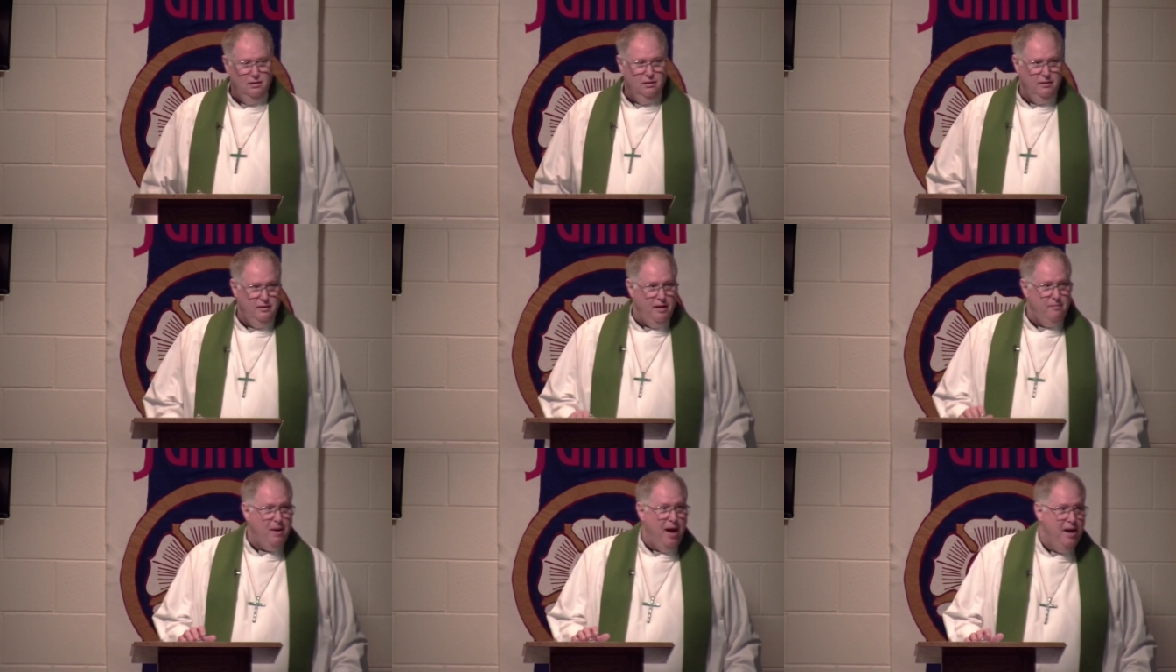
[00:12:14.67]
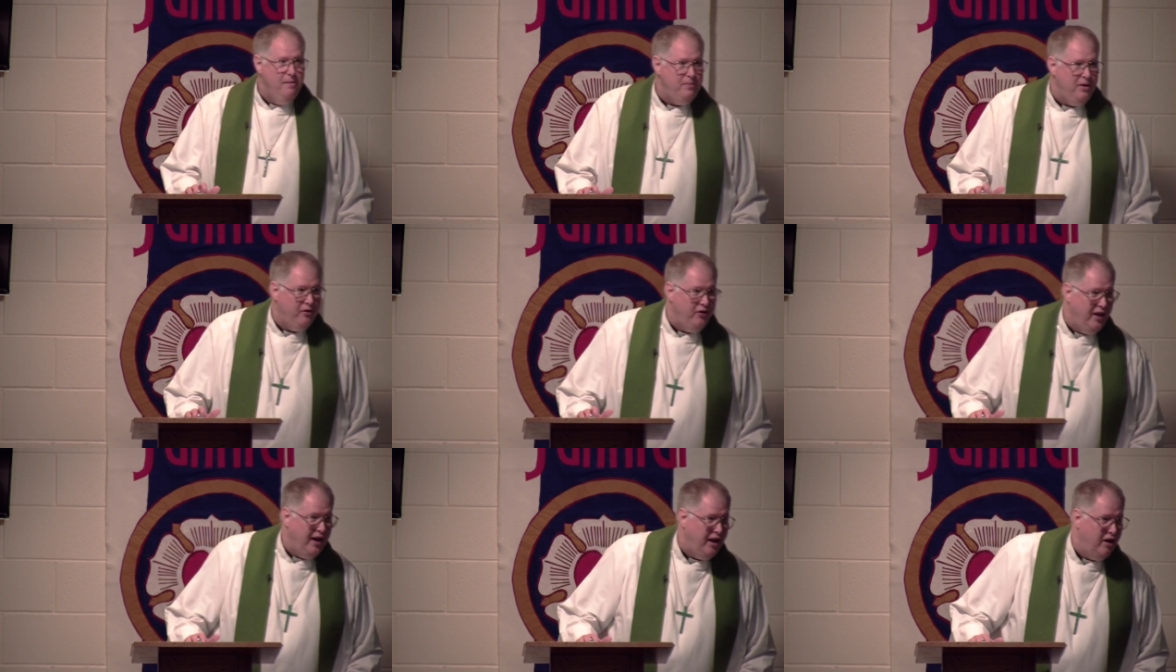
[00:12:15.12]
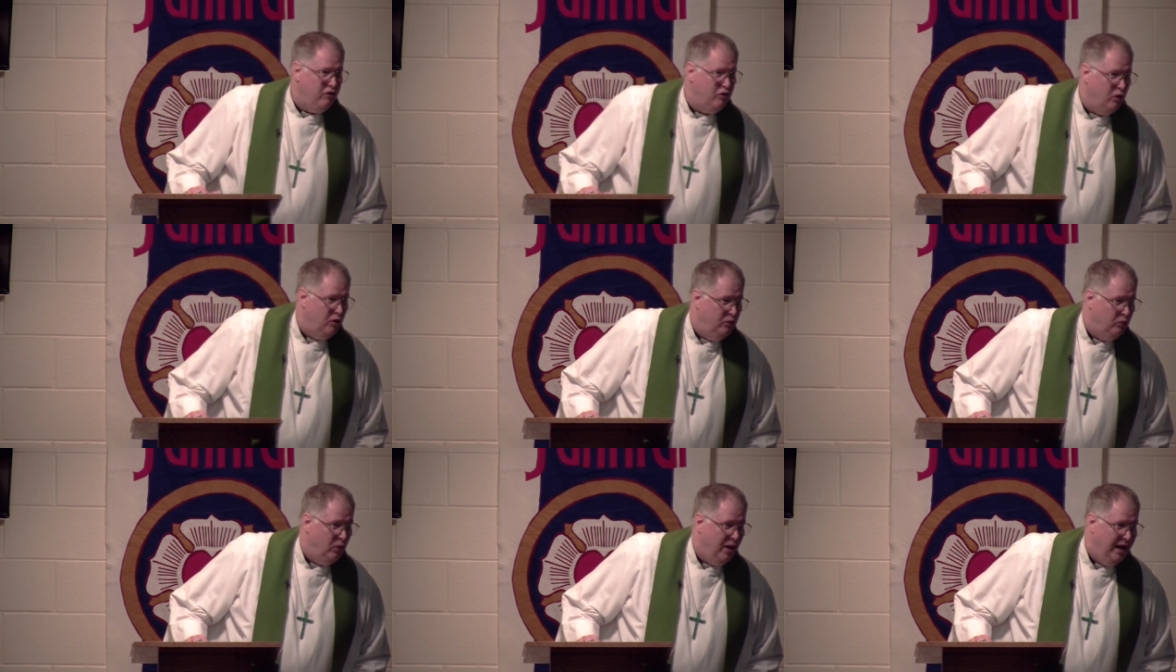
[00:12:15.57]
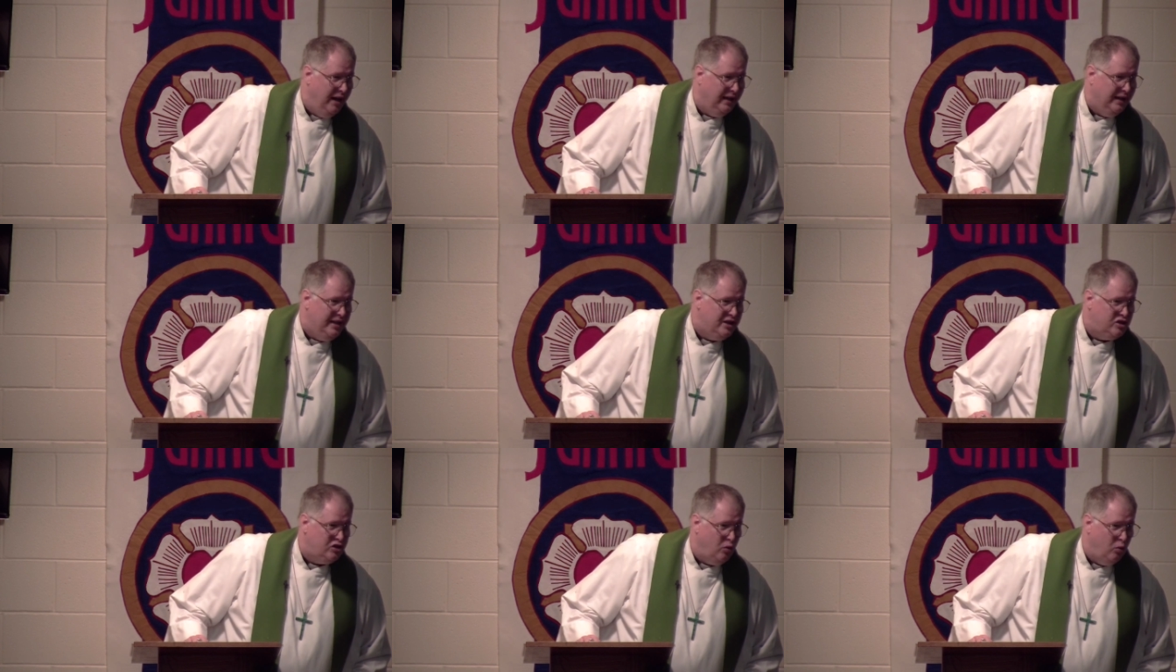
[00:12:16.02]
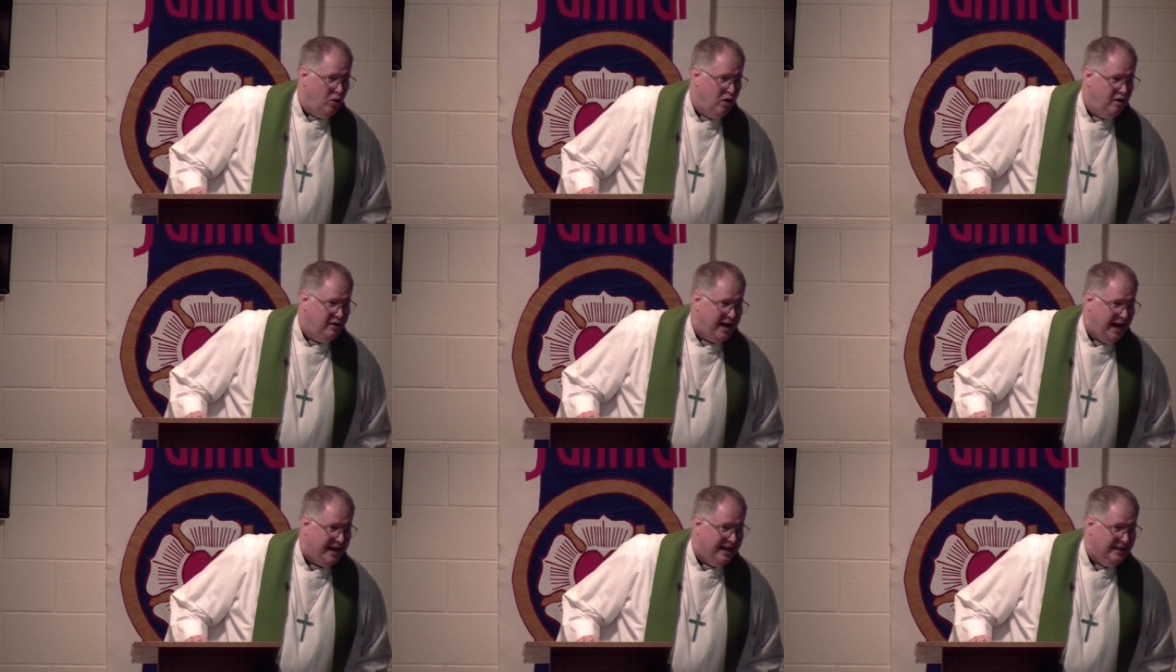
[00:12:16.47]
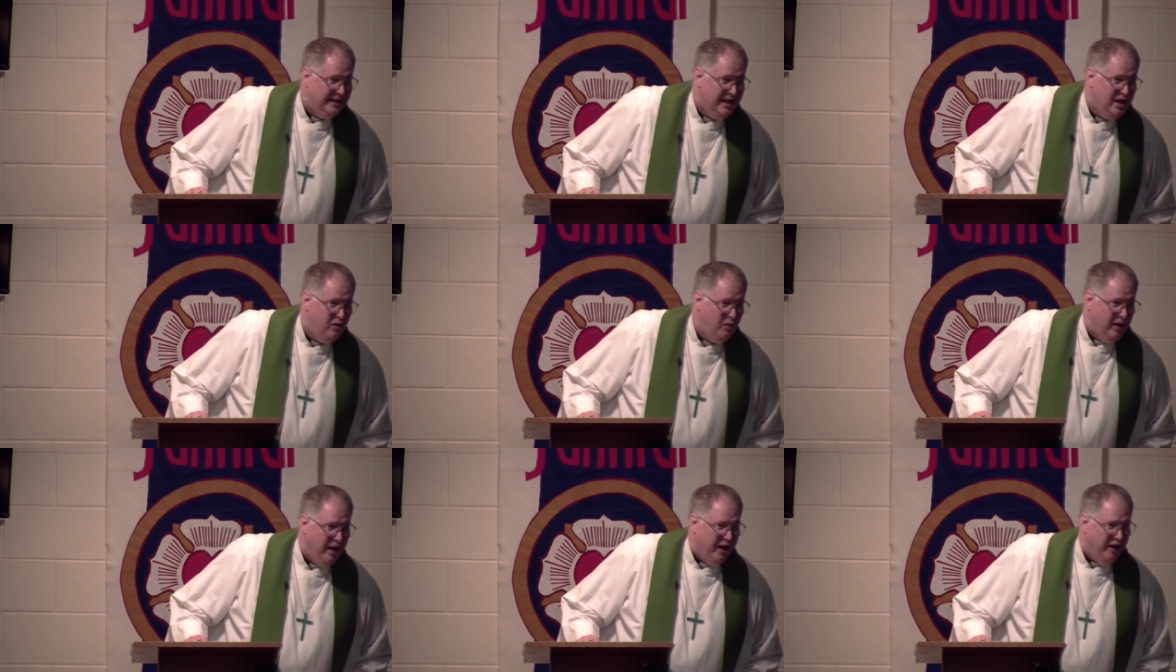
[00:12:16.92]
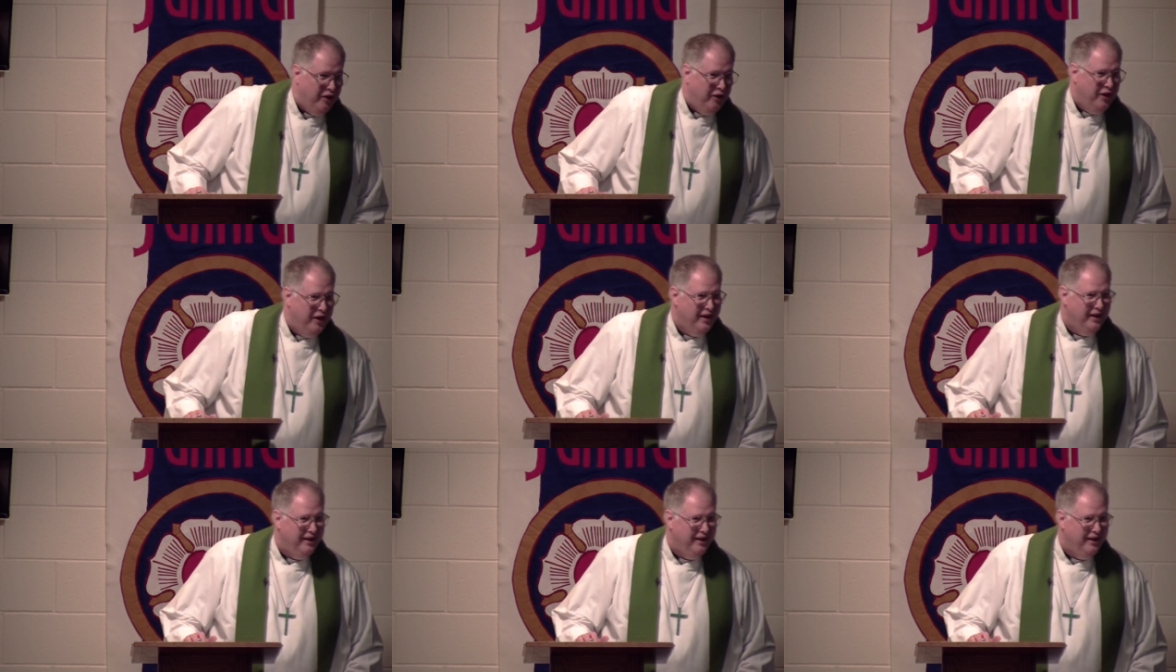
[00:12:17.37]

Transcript: They might be thinking, well, at least the world I can deal with.